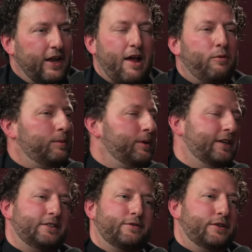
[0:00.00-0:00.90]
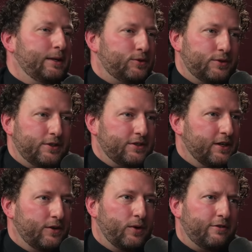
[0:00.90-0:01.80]
you know, everybody has different names for it.
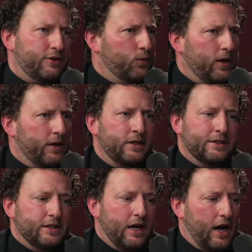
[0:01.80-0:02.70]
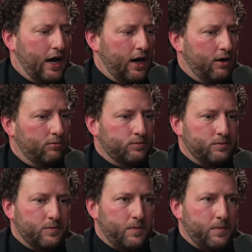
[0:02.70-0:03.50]
So whatever yep. you want. Um,